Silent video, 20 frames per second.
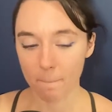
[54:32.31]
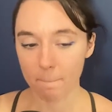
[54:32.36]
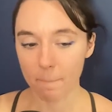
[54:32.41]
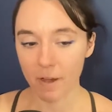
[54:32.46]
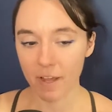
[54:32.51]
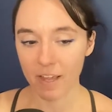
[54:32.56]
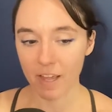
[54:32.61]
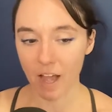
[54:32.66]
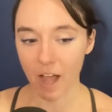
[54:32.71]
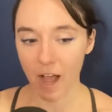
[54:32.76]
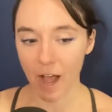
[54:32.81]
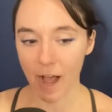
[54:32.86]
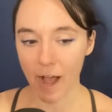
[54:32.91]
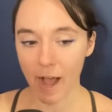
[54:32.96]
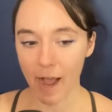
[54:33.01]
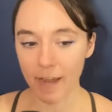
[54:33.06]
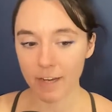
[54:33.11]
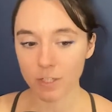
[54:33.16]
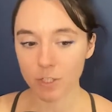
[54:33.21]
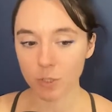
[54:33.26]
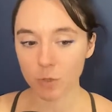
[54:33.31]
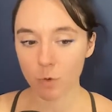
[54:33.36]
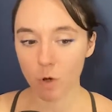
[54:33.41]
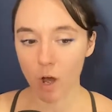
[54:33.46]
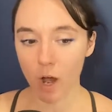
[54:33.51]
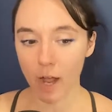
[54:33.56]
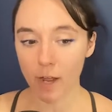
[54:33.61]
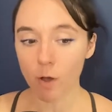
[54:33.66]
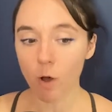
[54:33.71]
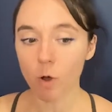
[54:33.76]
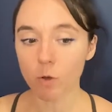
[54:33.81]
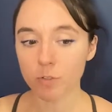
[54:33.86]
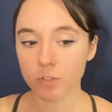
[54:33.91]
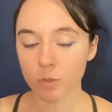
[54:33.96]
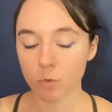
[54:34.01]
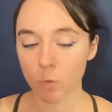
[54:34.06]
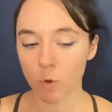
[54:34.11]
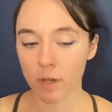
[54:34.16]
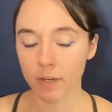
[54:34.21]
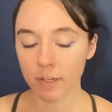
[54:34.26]
but I
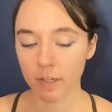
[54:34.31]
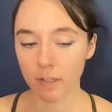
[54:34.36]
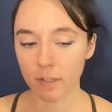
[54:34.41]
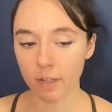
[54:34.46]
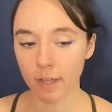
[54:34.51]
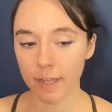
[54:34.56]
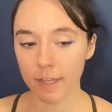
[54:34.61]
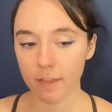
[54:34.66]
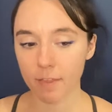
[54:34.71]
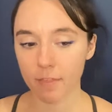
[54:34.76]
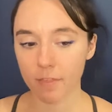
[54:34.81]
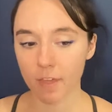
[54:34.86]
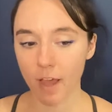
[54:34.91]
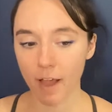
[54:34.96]
also want to, like,